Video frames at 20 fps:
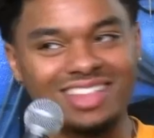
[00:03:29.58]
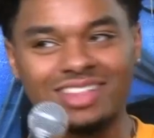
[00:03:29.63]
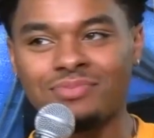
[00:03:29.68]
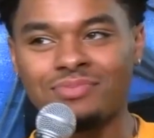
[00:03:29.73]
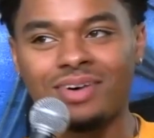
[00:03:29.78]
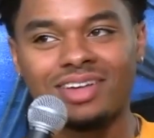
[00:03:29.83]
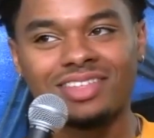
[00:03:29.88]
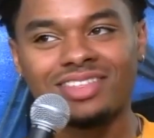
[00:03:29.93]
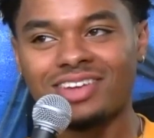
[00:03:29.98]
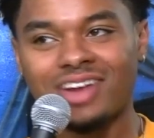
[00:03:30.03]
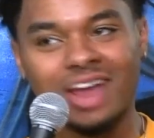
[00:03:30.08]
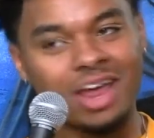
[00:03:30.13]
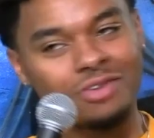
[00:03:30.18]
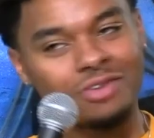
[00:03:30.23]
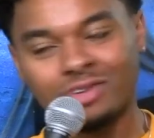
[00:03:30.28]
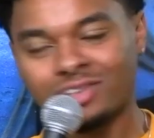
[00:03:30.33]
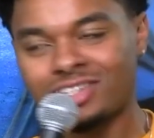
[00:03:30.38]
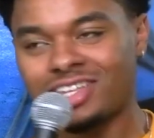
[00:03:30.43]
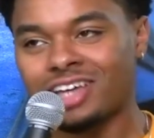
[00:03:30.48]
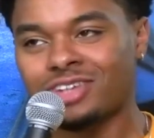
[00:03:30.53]
of the month. They're
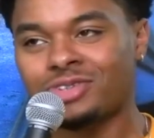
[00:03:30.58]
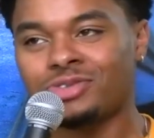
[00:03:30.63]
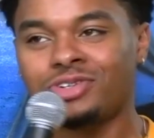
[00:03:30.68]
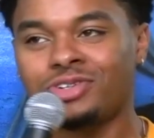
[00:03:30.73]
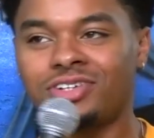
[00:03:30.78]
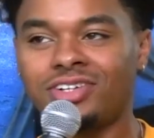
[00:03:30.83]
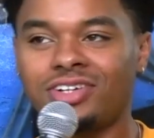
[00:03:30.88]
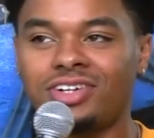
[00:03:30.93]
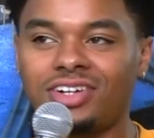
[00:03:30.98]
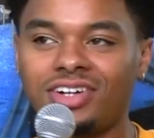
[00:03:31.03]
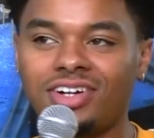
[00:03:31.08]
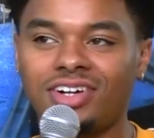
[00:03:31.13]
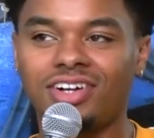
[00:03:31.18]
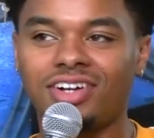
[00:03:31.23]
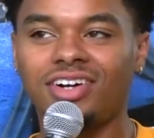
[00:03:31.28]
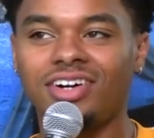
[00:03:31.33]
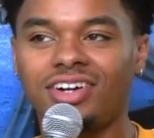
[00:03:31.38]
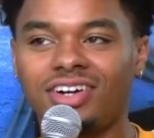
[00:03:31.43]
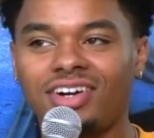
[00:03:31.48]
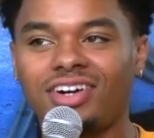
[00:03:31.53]
heterosexual.
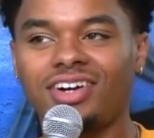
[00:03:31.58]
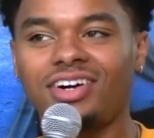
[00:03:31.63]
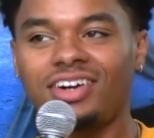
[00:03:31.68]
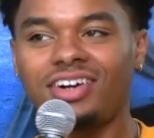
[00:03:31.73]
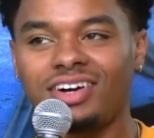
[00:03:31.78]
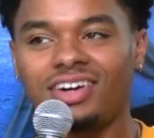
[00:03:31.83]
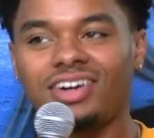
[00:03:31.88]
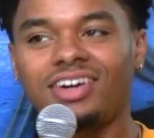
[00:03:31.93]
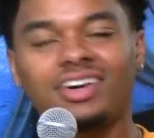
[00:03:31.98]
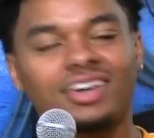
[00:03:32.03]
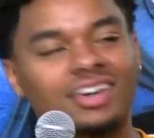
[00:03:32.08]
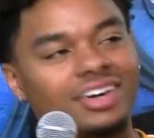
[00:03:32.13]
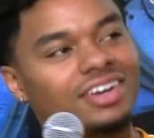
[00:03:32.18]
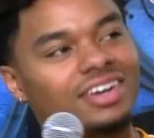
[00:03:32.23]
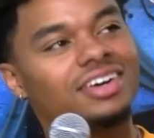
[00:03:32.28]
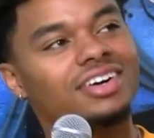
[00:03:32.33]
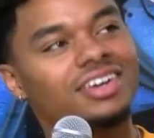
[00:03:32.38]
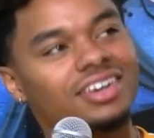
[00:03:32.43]
Yeah. Yeah. Yeah.